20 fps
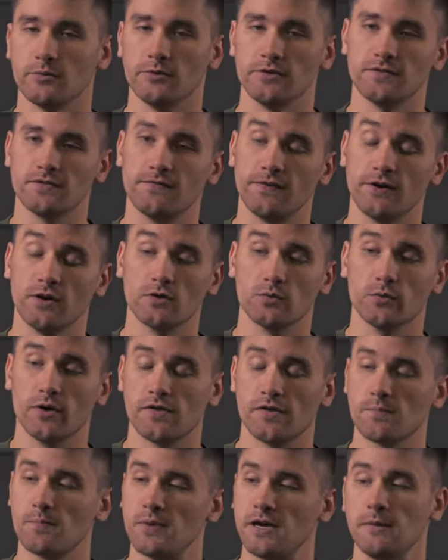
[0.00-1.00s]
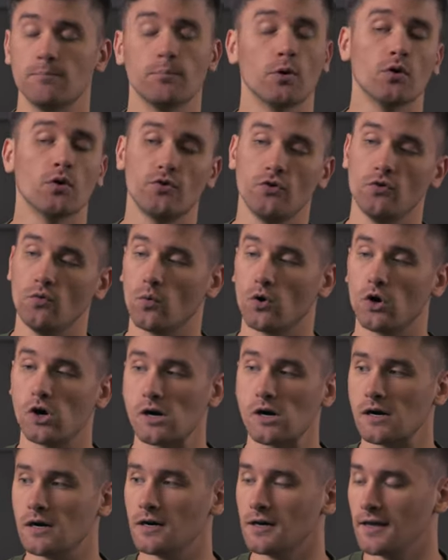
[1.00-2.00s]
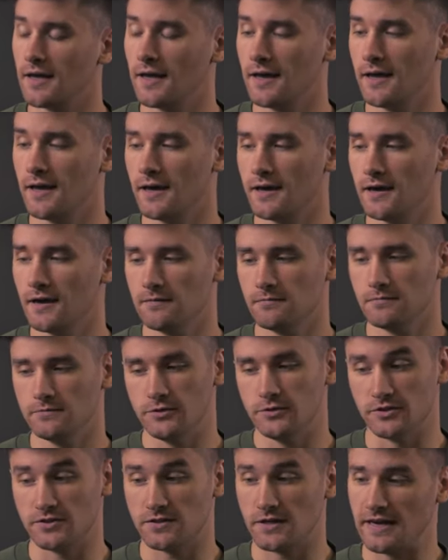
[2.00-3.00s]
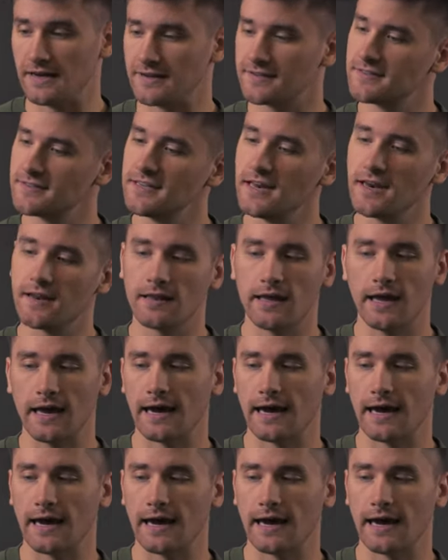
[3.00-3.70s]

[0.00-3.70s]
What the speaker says: was filled with people who were just exceedingly